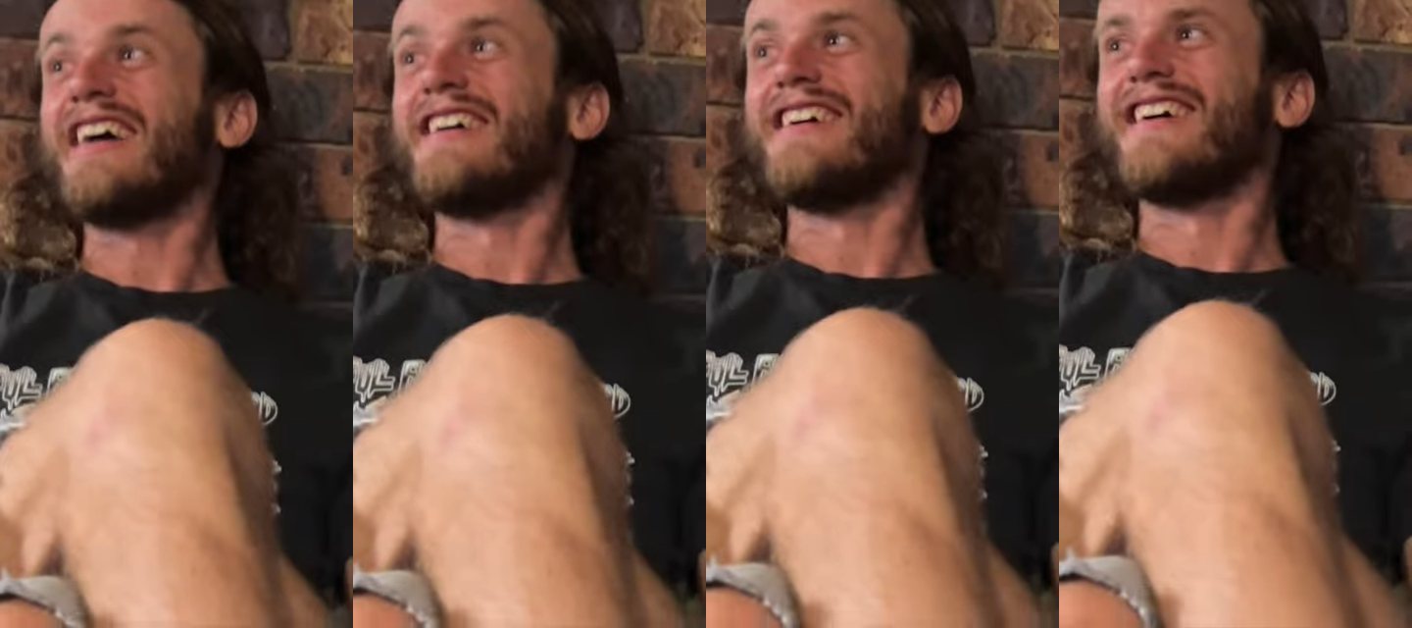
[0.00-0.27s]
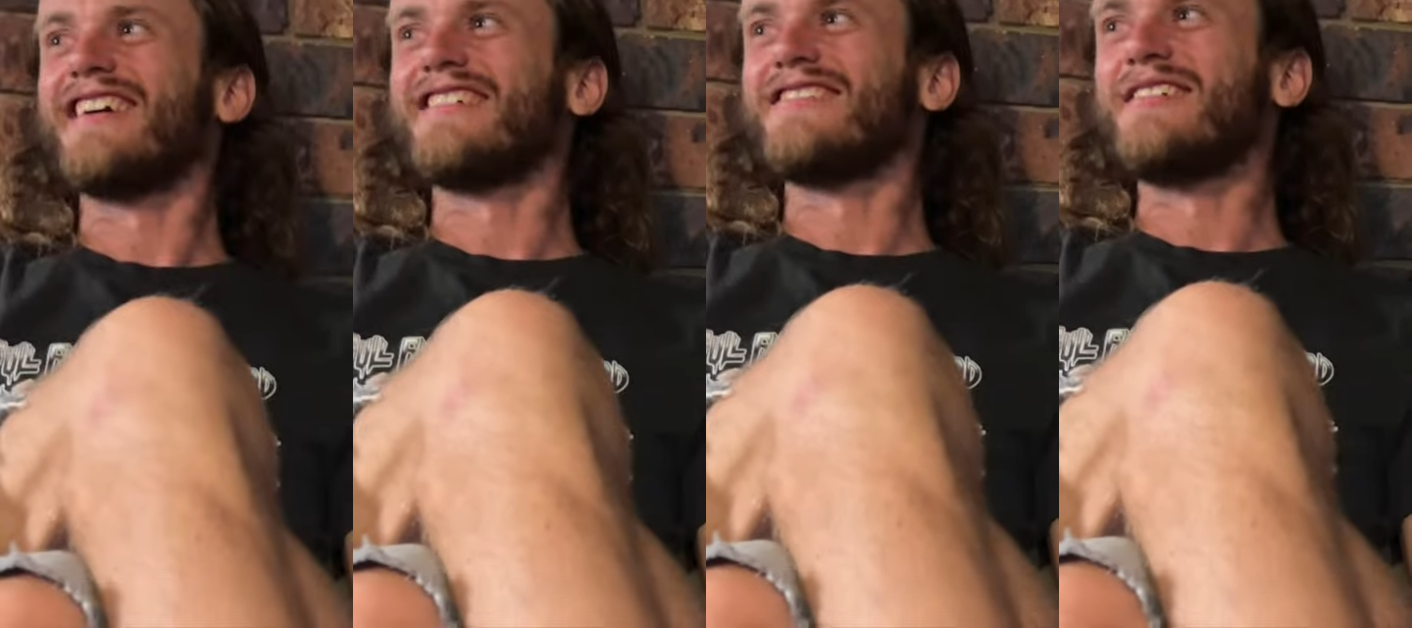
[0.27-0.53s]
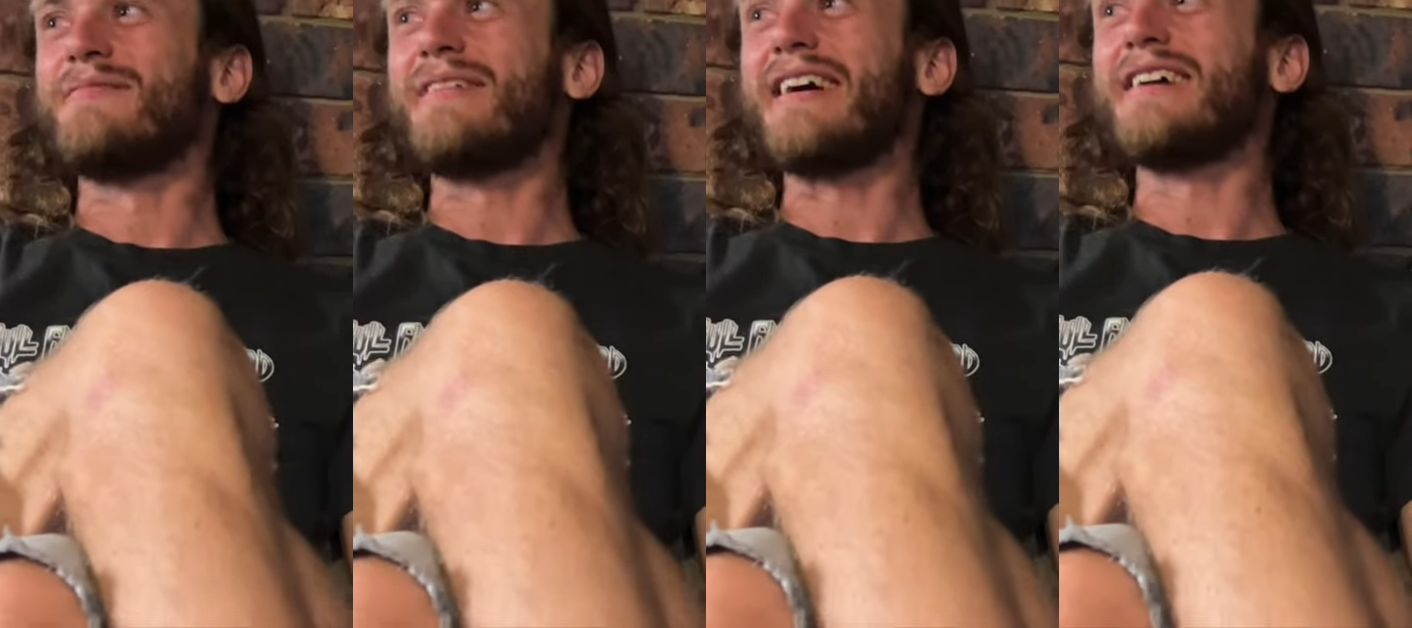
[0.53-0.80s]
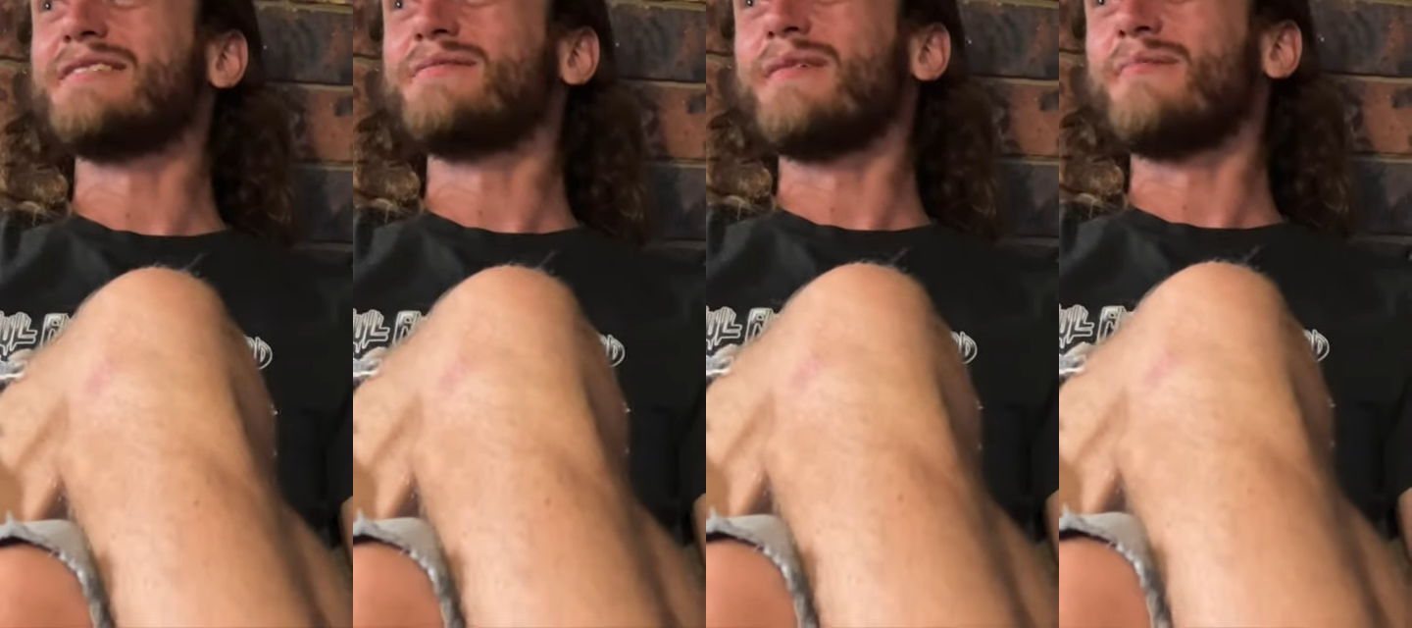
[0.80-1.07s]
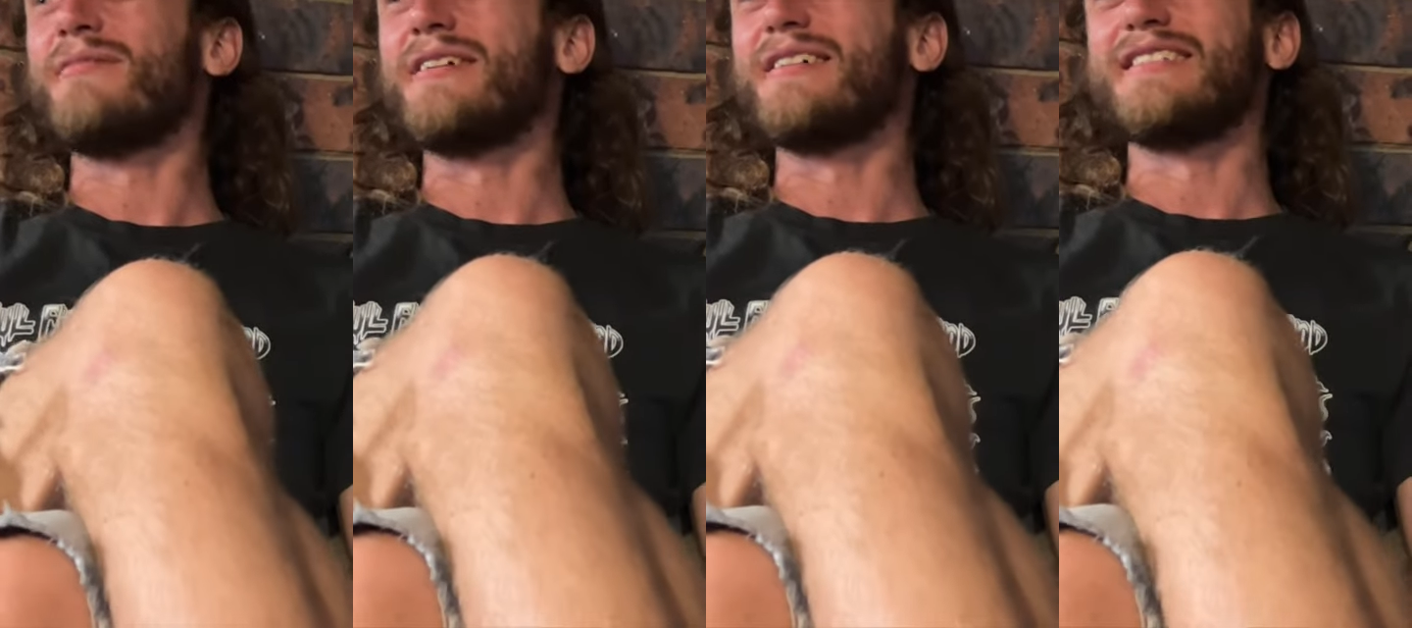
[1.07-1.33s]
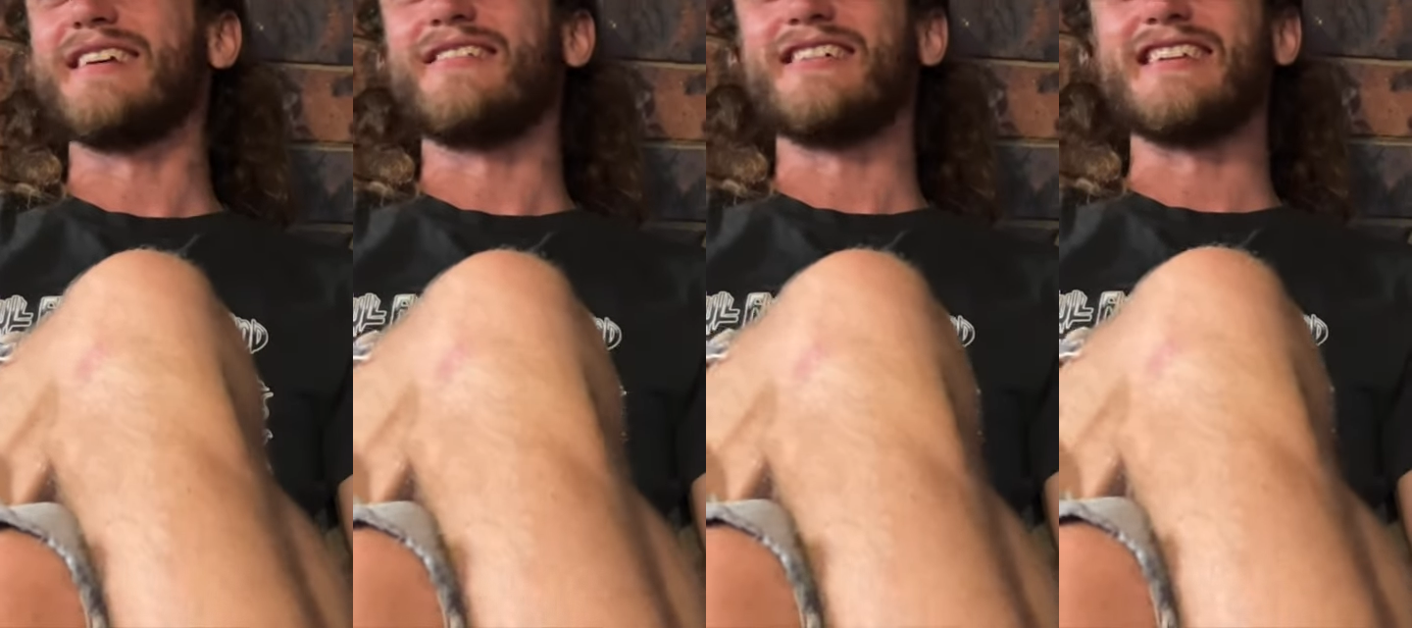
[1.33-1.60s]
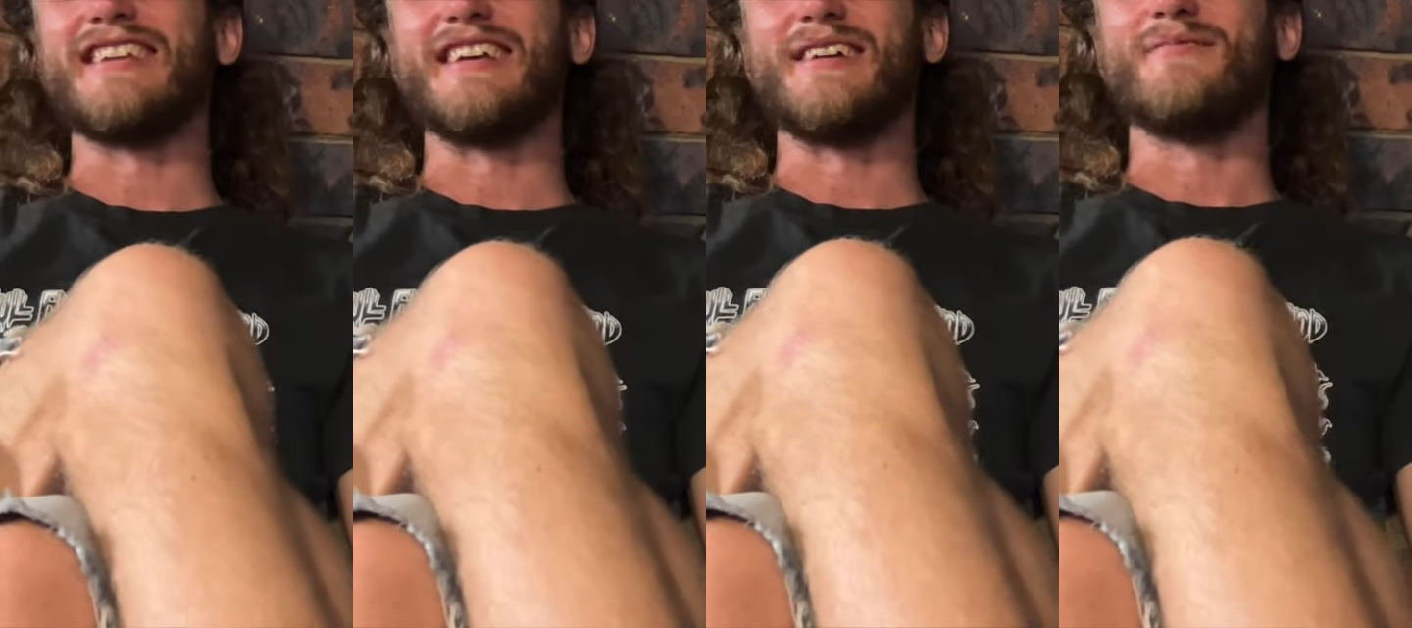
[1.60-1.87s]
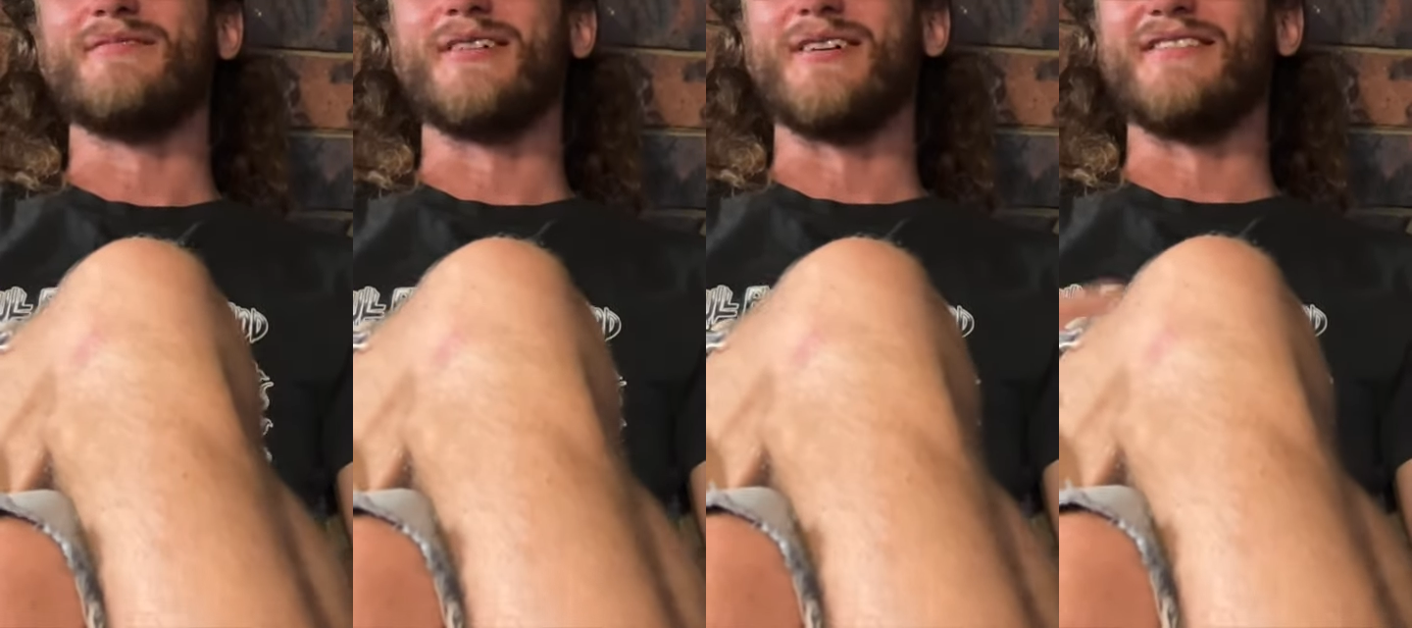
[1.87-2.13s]
got my parents for my birthday 1 year
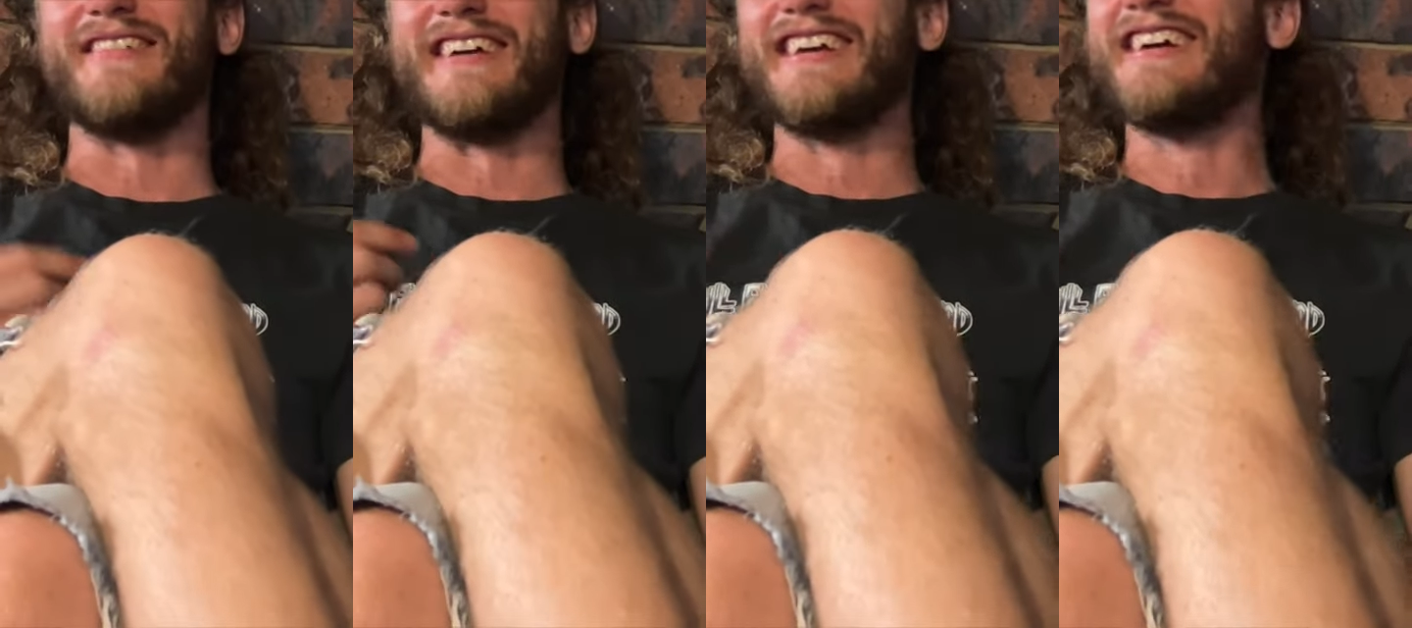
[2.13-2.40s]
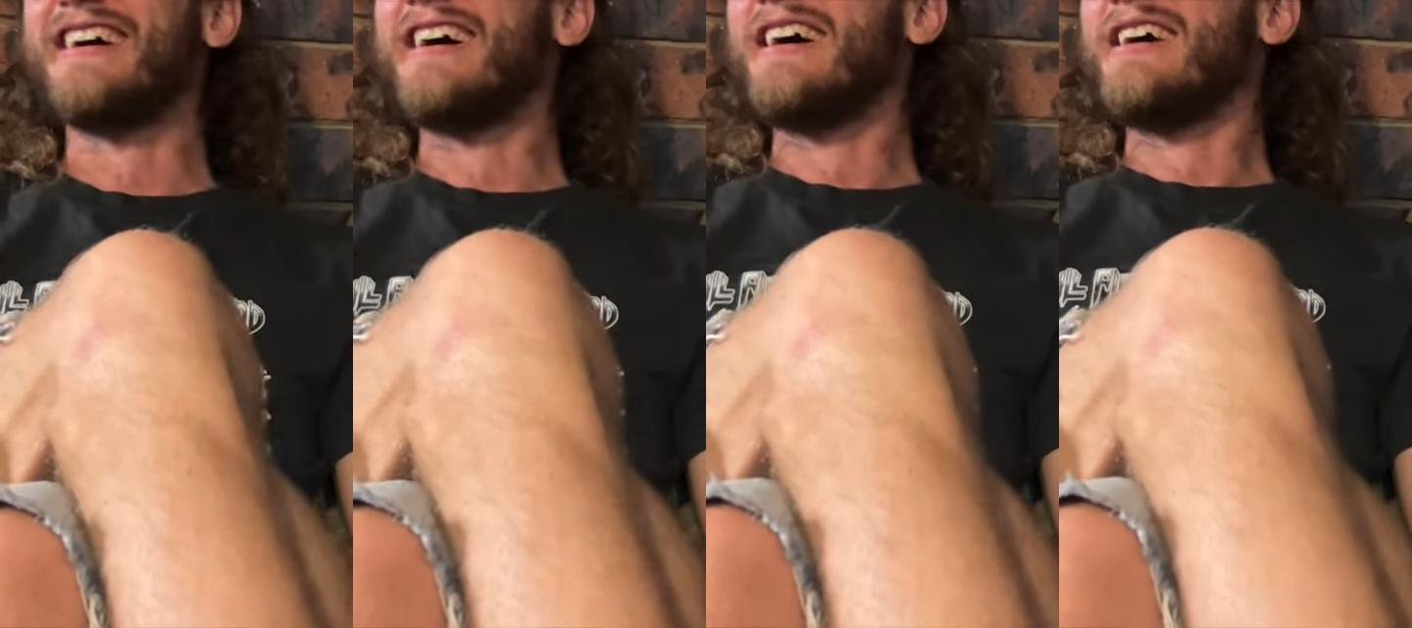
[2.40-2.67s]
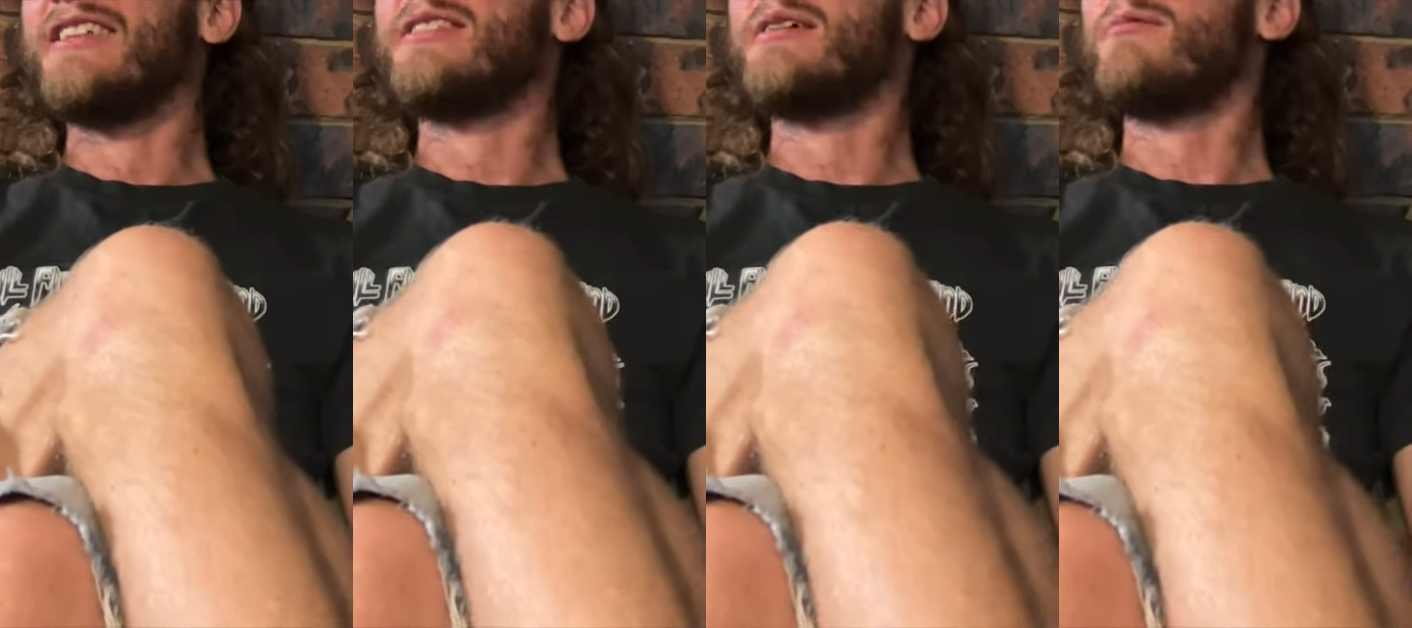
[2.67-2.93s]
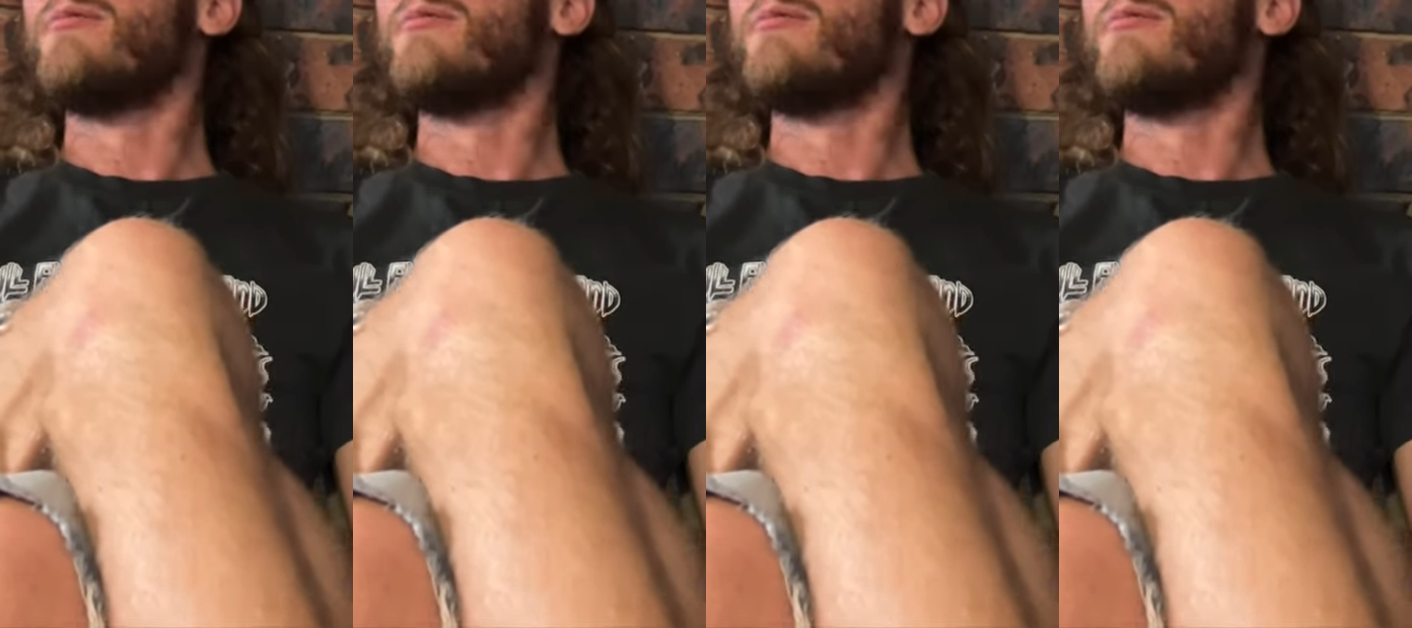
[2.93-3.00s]
bought me the